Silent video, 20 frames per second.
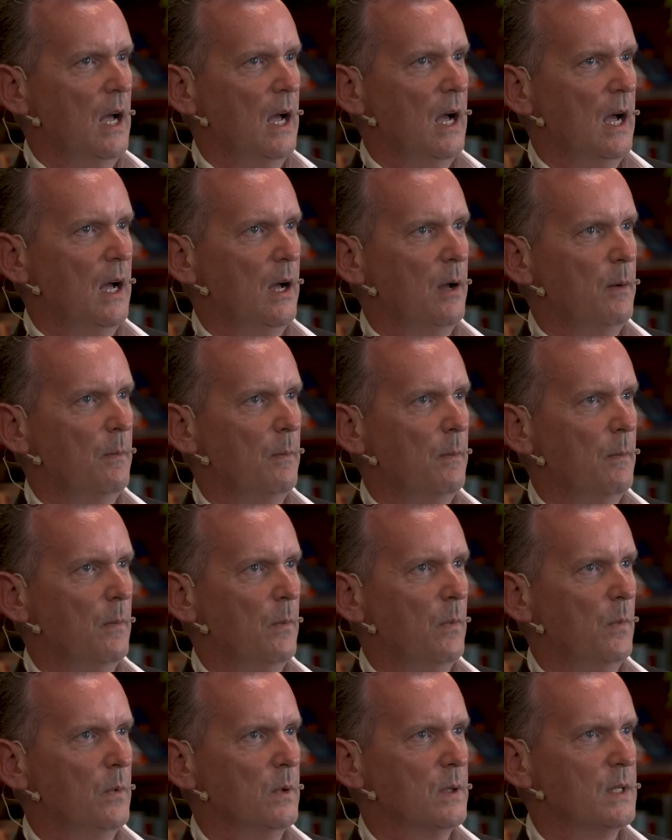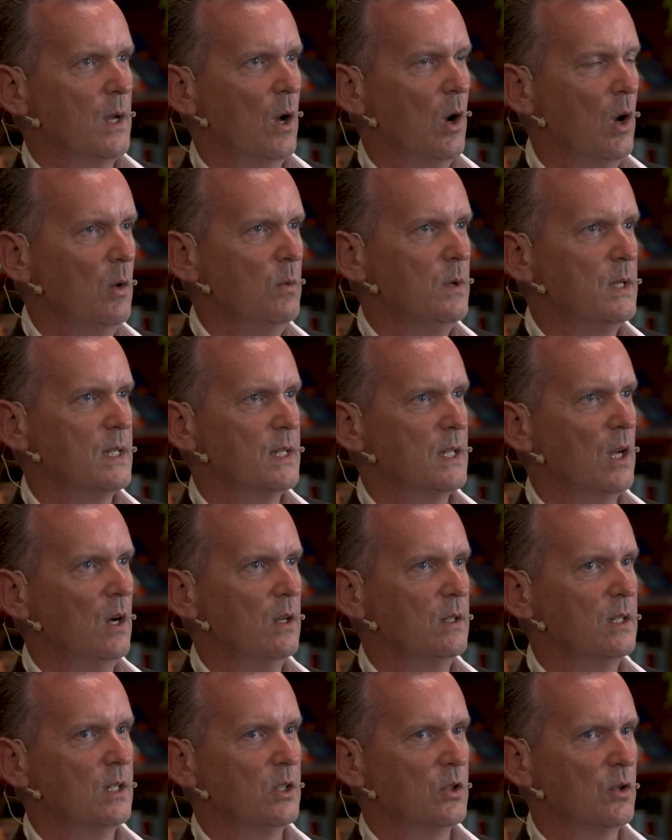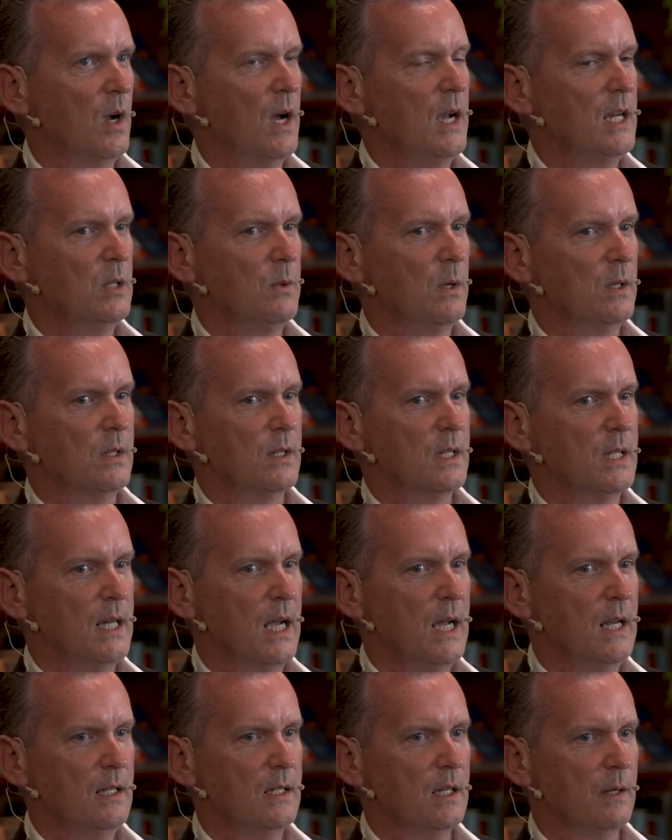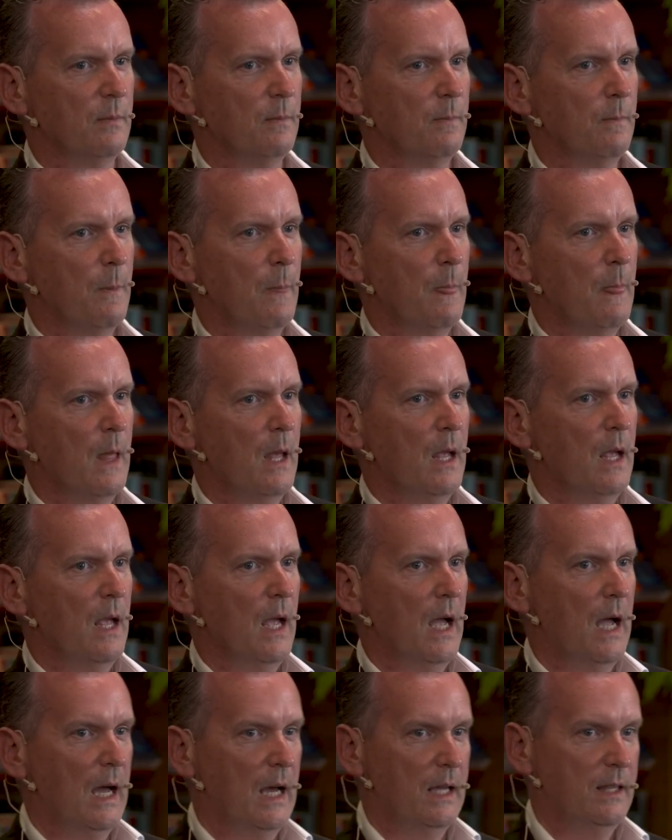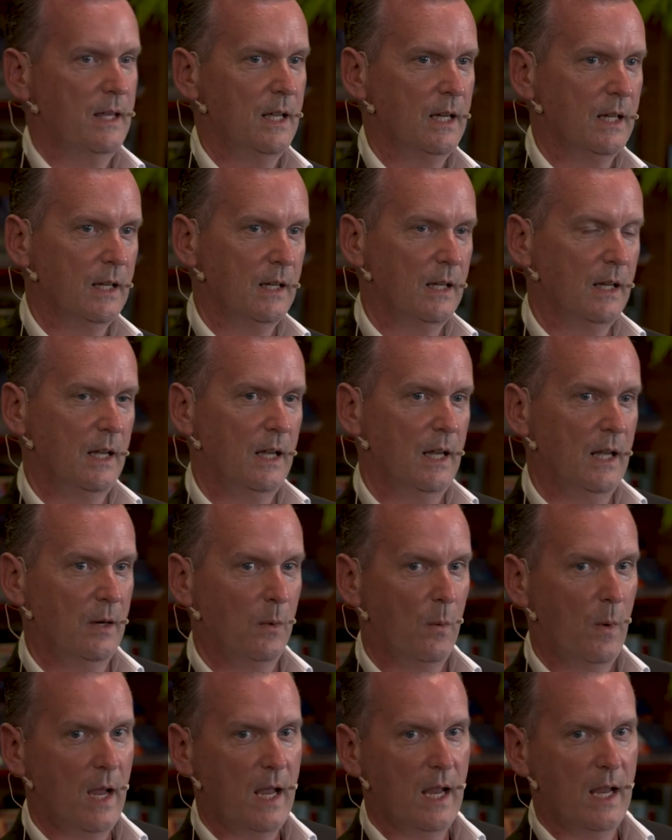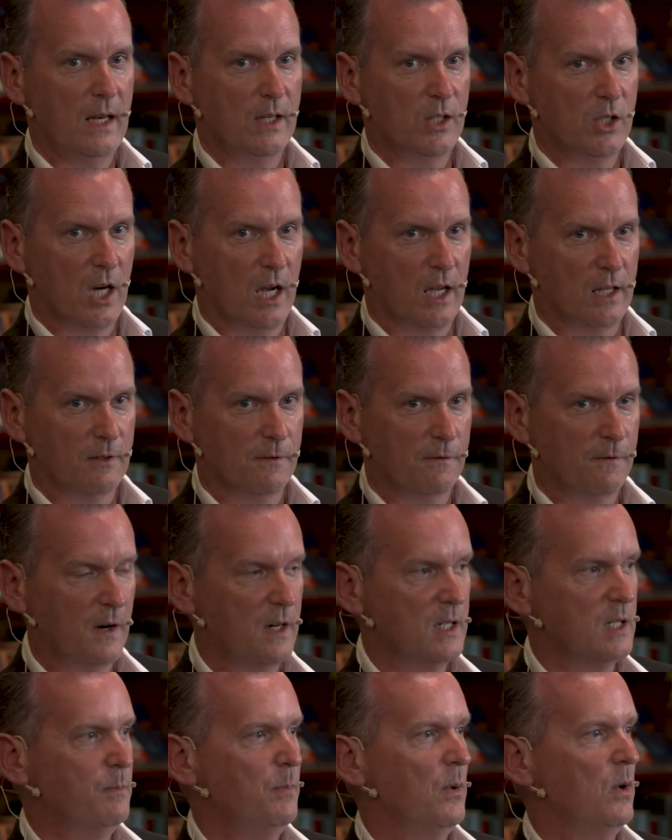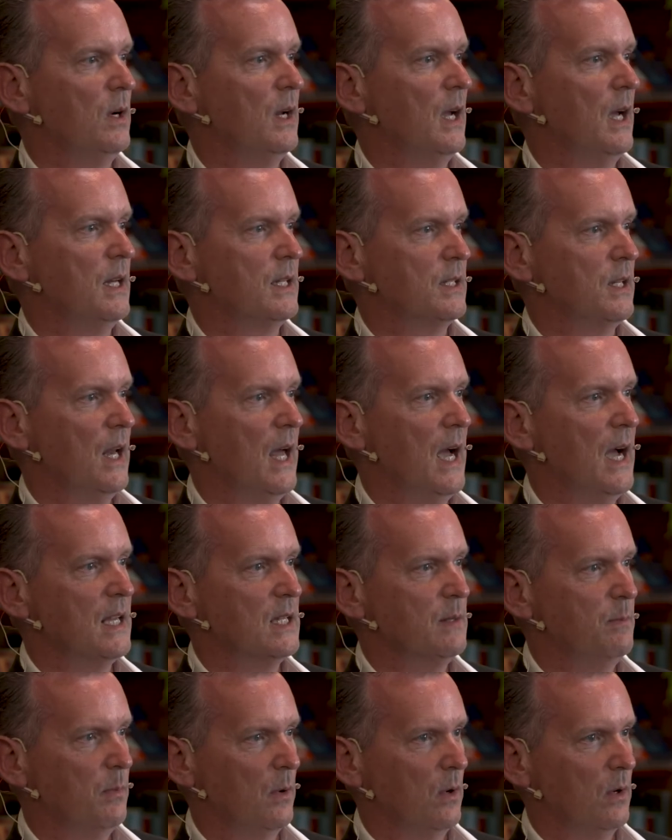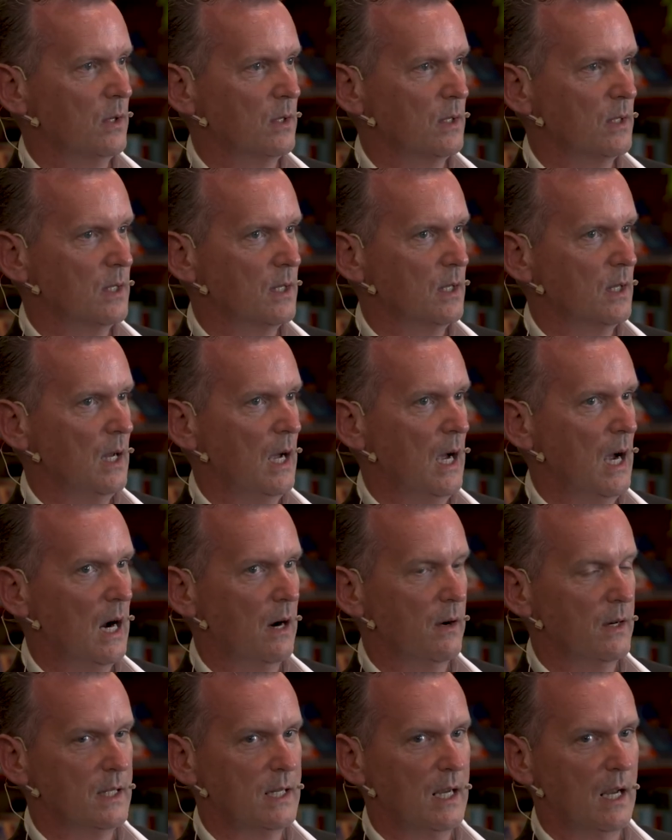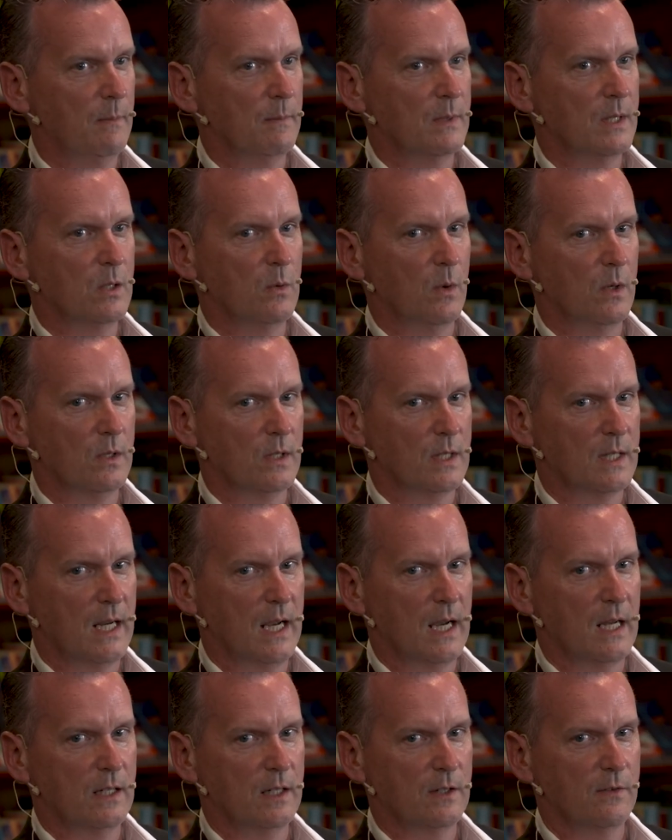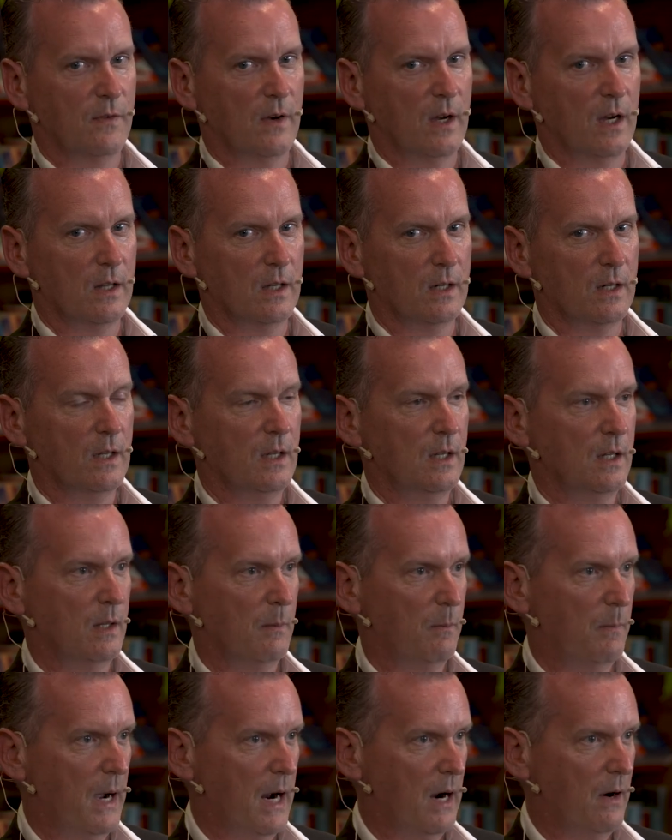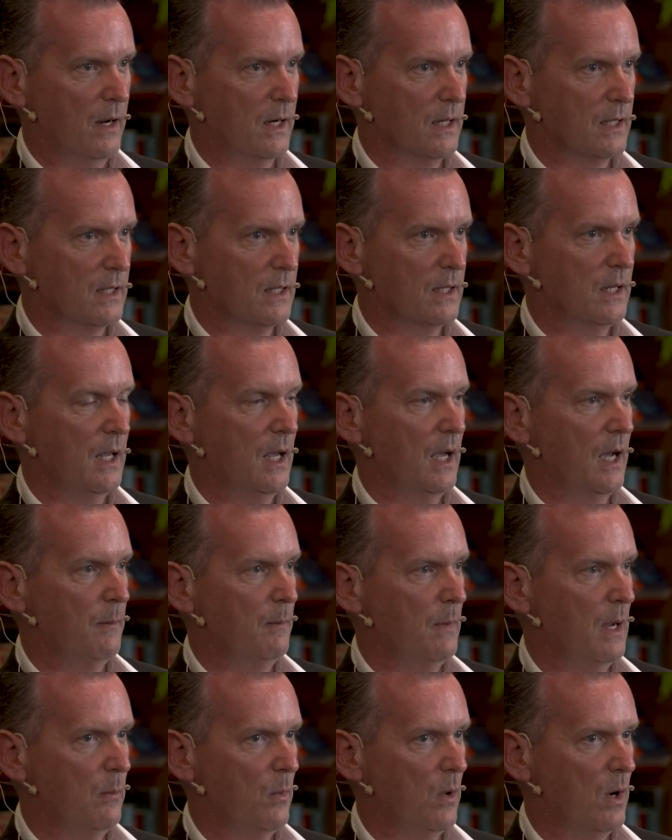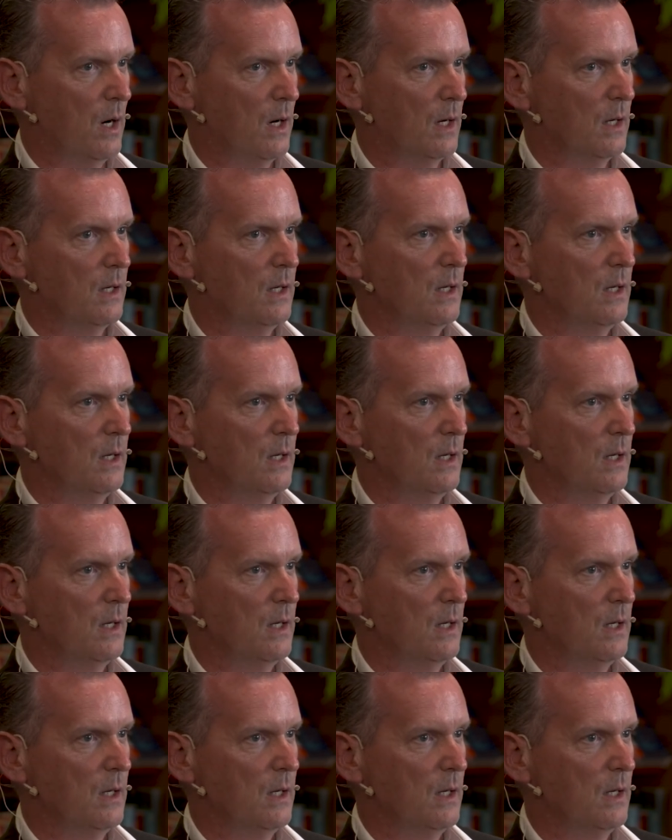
um, always sought to try to understand him. I think, in a way, John's first book and his last books are attempts to understand his father, the barracks and memoir.